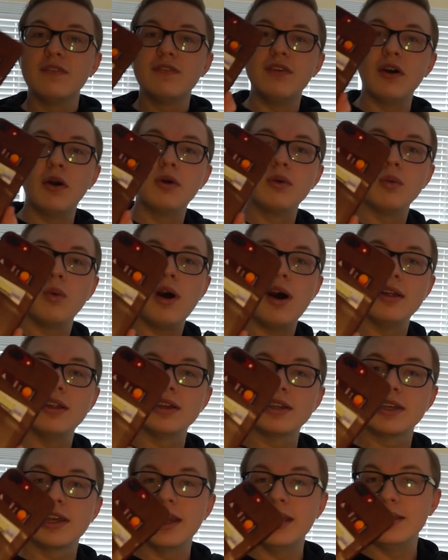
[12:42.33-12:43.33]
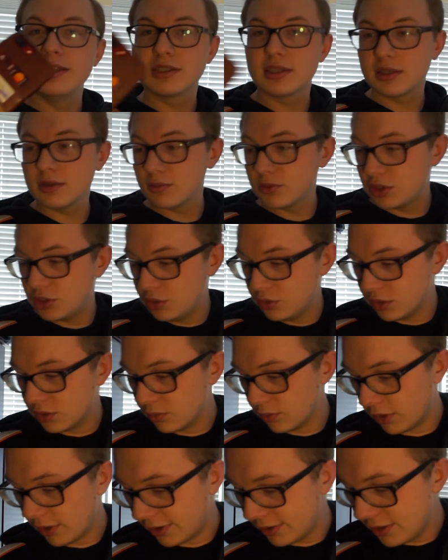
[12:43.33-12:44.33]
phone wallet case
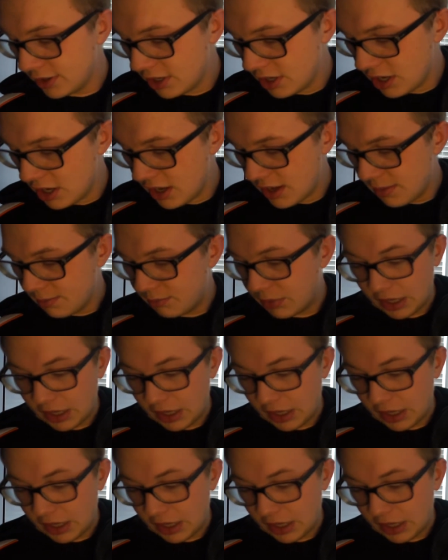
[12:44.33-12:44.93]
2-in-1,